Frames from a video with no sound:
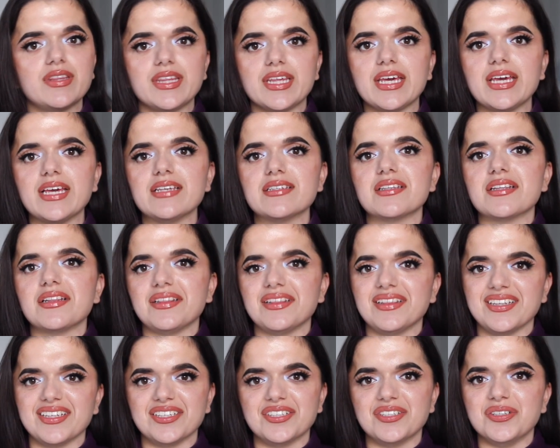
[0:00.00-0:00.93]
these
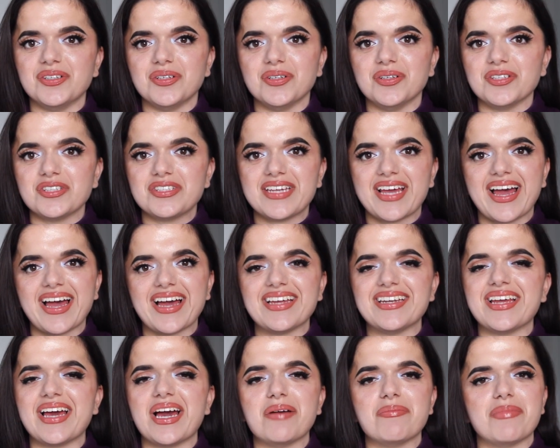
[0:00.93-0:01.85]
little
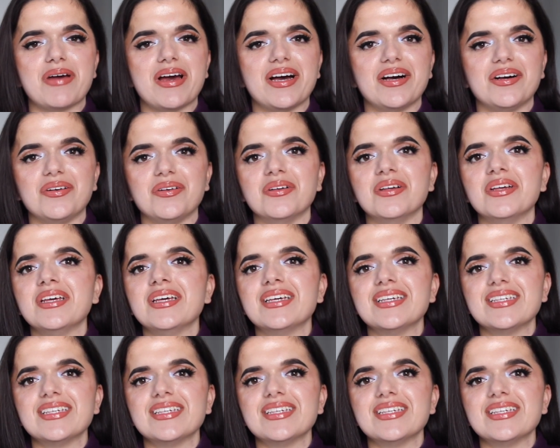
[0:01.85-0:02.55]
10 ml